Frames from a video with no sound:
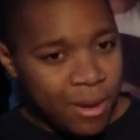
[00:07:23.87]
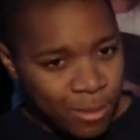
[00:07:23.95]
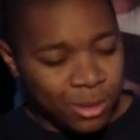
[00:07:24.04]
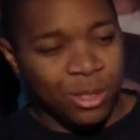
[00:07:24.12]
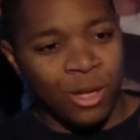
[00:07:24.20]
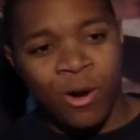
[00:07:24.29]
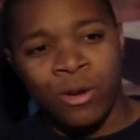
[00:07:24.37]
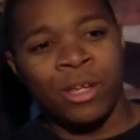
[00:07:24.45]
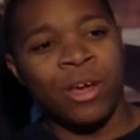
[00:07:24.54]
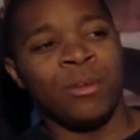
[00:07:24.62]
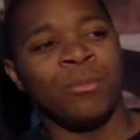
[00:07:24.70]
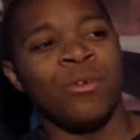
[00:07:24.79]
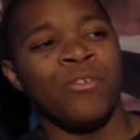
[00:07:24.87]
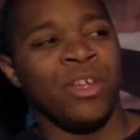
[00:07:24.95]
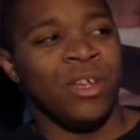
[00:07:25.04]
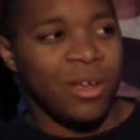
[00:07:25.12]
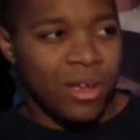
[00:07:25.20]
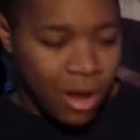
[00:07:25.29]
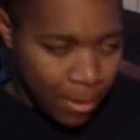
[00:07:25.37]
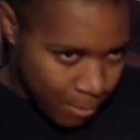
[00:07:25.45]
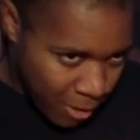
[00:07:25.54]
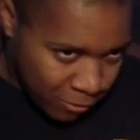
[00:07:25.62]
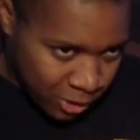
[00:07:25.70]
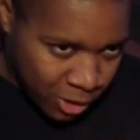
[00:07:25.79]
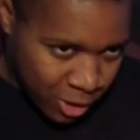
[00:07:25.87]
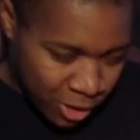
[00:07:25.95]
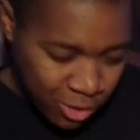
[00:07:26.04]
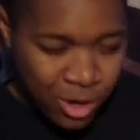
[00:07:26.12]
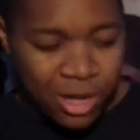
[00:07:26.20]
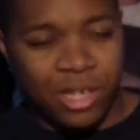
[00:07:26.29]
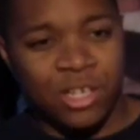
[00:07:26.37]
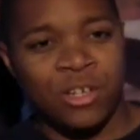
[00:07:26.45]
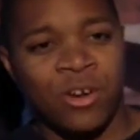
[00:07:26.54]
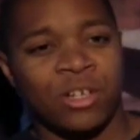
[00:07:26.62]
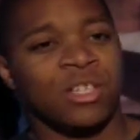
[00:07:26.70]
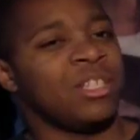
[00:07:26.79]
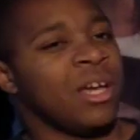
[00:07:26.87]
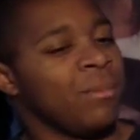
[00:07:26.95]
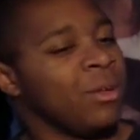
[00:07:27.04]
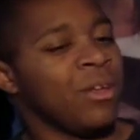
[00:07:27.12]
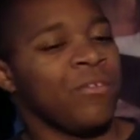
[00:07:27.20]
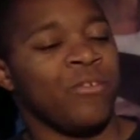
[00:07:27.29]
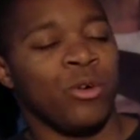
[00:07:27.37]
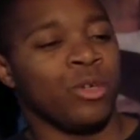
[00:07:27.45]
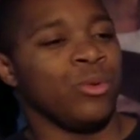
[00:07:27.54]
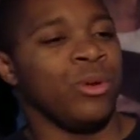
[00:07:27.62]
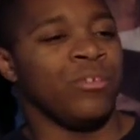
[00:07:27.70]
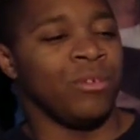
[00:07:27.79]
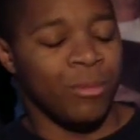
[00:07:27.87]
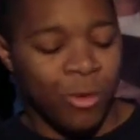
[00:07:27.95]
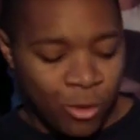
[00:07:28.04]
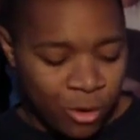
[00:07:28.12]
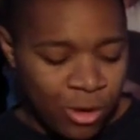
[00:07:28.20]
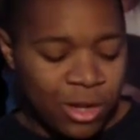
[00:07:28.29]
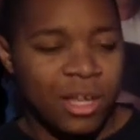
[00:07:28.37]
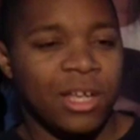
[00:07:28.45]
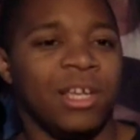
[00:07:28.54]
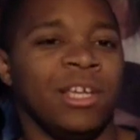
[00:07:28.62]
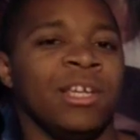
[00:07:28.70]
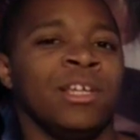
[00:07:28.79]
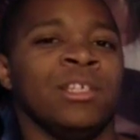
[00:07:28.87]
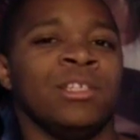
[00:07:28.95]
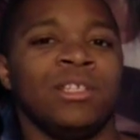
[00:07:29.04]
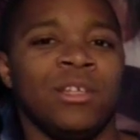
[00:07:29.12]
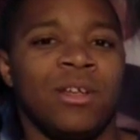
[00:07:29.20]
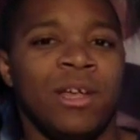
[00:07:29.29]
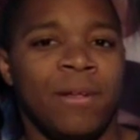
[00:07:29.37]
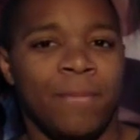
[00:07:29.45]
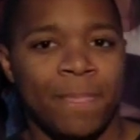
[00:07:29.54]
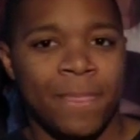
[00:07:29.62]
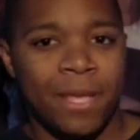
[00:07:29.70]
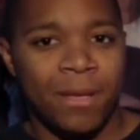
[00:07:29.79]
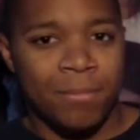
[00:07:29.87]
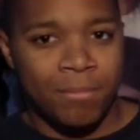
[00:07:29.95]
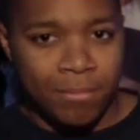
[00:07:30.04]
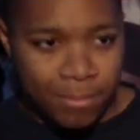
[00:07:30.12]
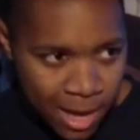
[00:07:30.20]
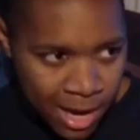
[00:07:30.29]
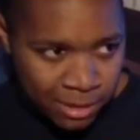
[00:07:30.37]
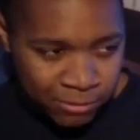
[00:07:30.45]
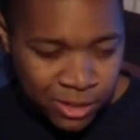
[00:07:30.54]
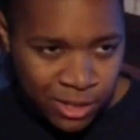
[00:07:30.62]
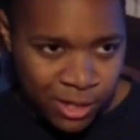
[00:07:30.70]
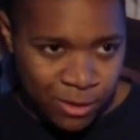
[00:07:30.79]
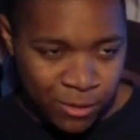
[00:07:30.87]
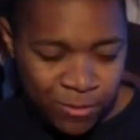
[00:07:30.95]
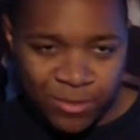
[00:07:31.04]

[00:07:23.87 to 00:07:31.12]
But the only other movie above Star Trek Into Darkness I'm looking forward to even more is Man of Steel.